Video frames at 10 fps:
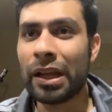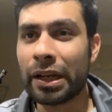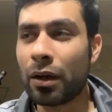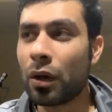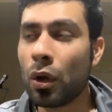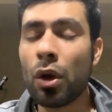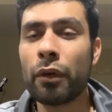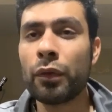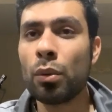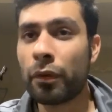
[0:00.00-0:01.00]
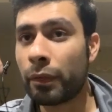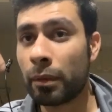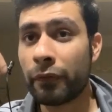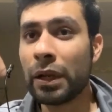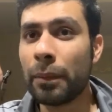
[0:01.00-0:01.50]
Now, a lot of you are from
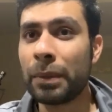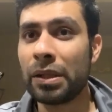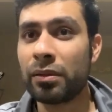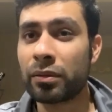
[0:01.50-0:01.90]
the Philippines.